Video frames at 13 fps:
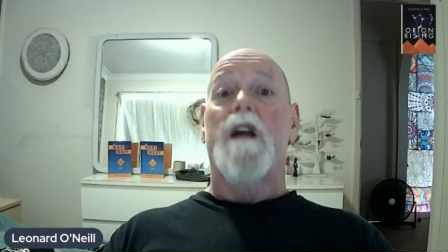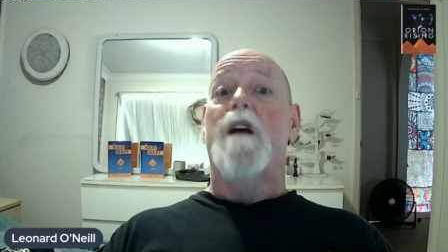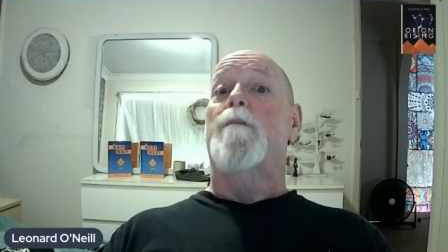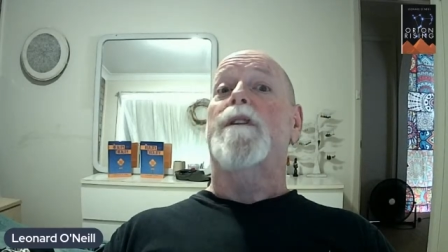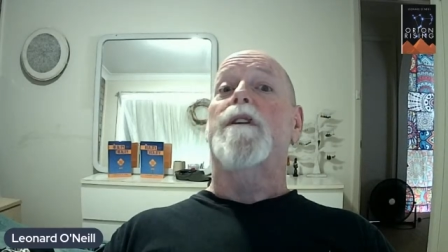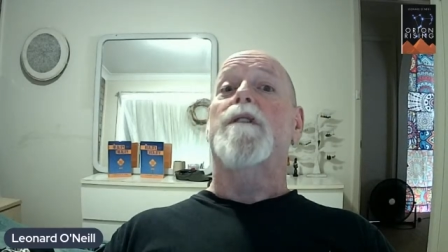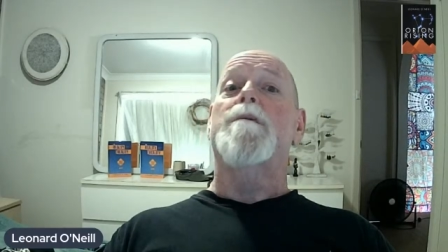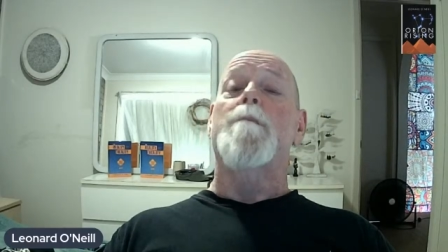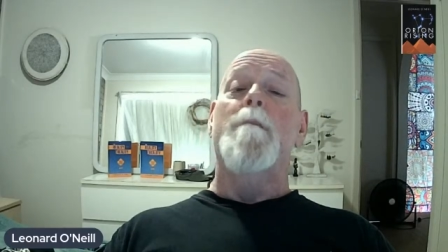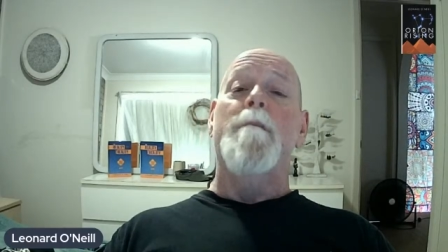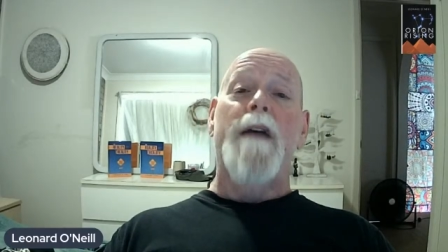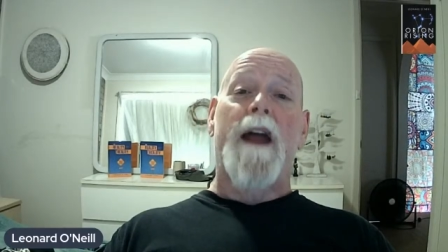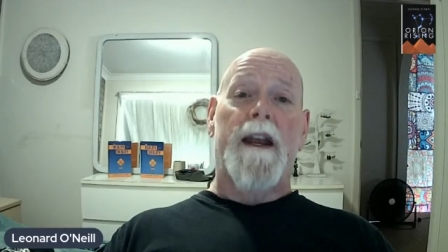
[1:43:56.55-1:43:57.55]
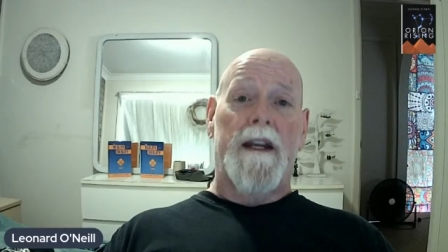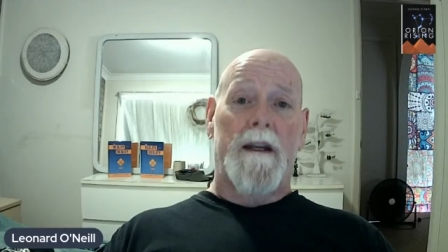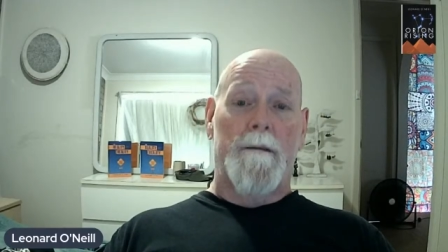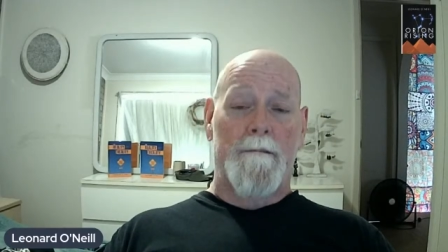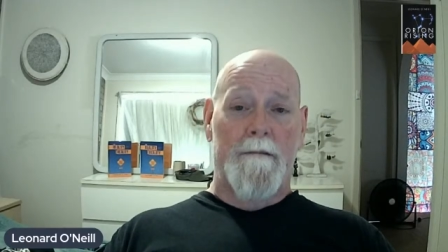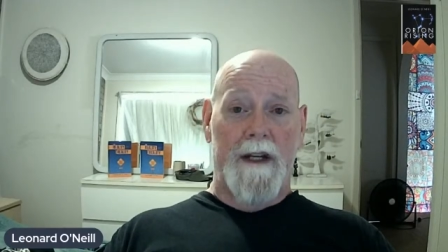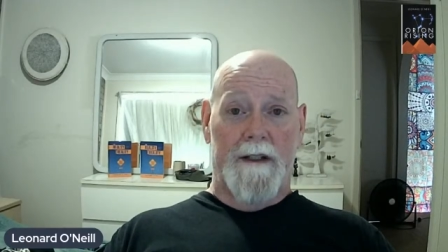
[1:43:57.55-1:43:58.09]
but there's many
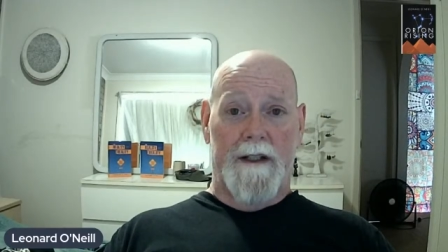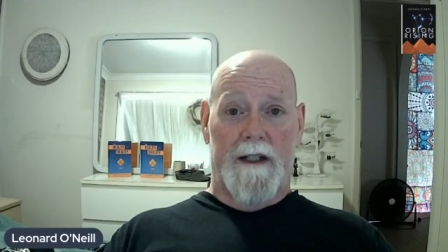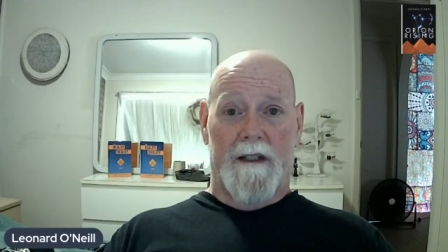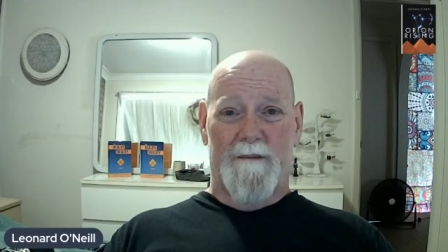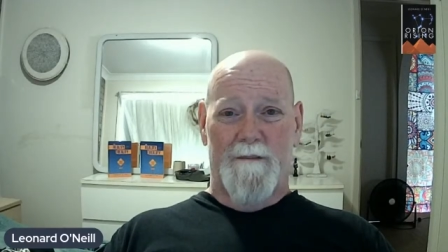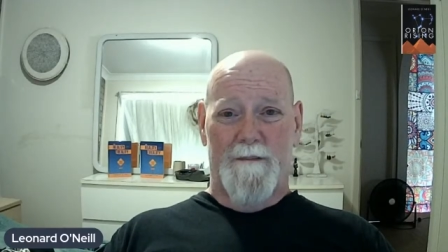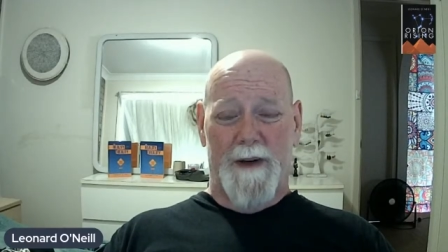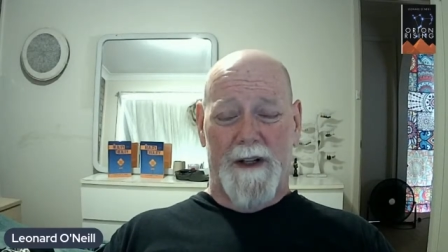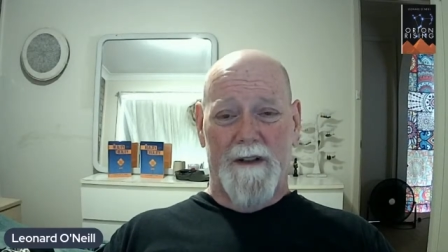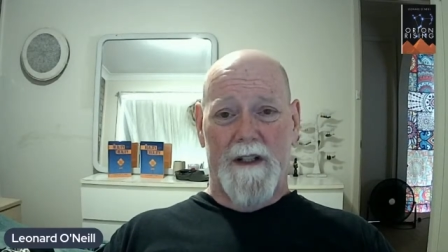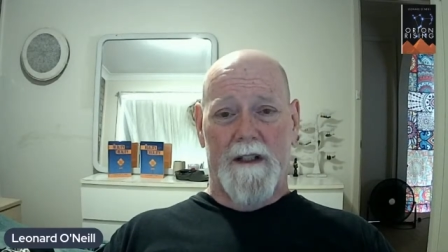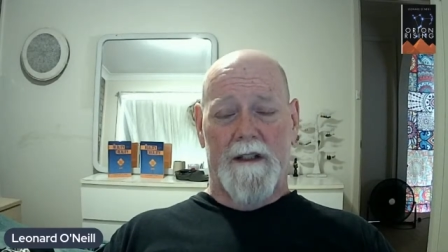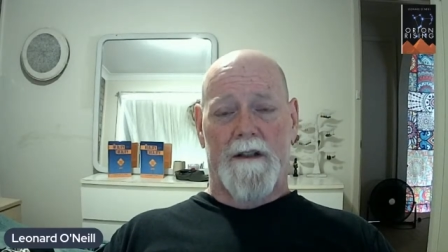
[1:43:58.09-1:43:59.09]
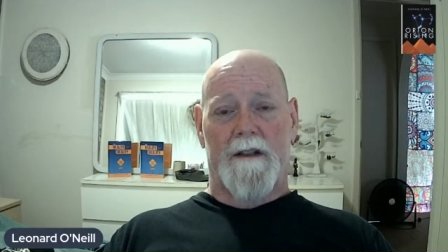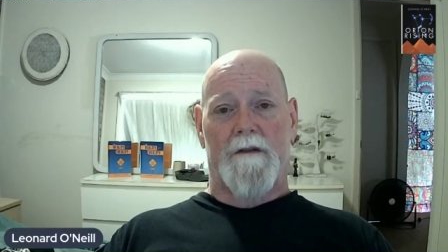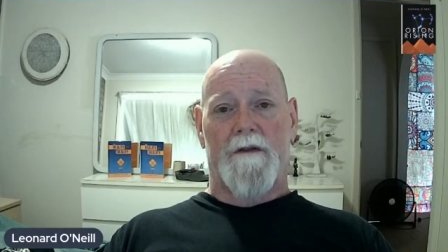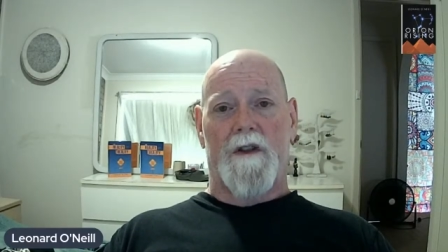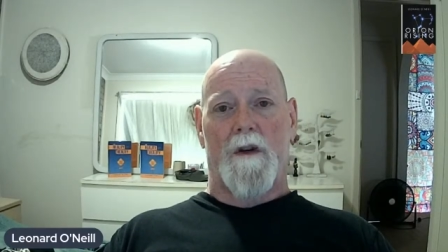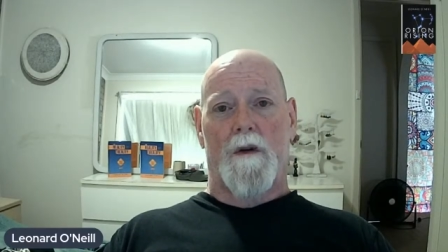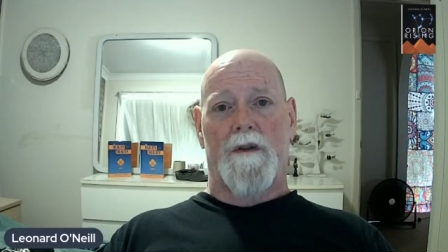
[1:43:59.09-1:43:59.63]
millions, billions of
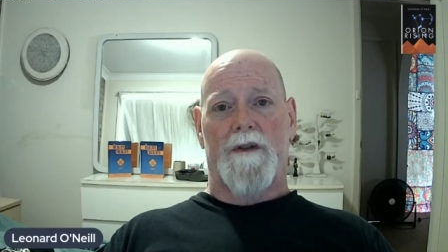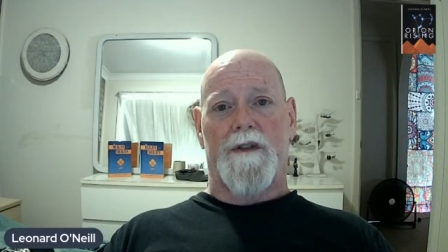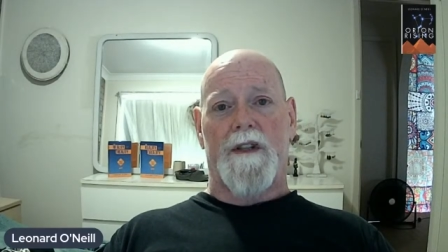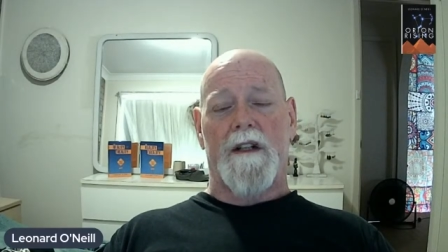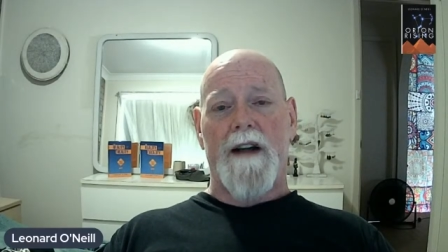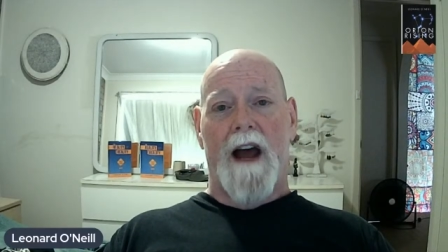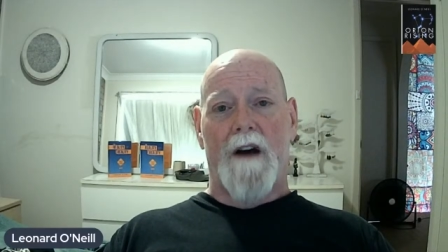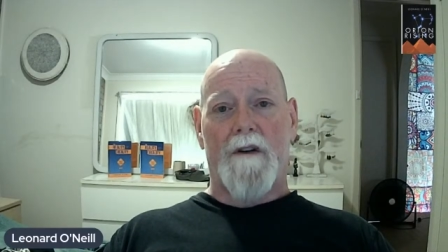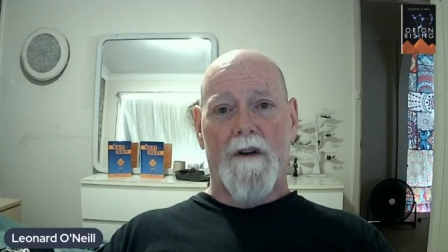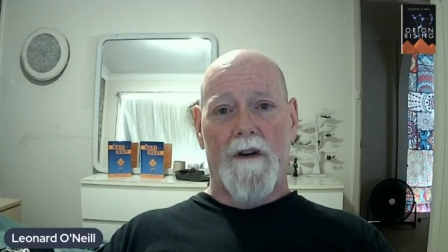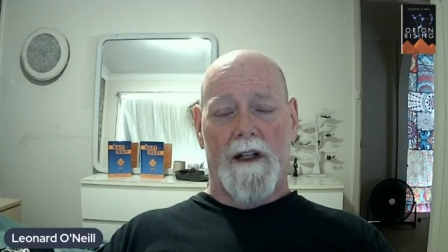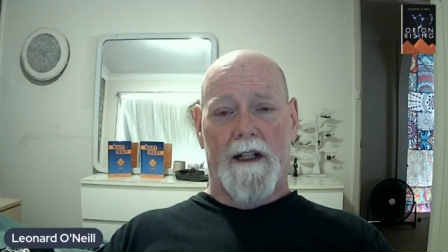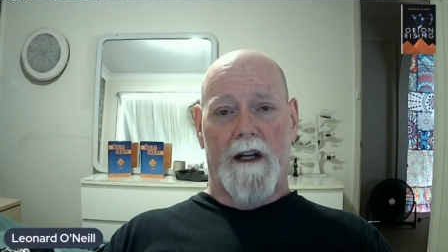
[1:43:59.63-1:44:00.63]
souls that are now currently on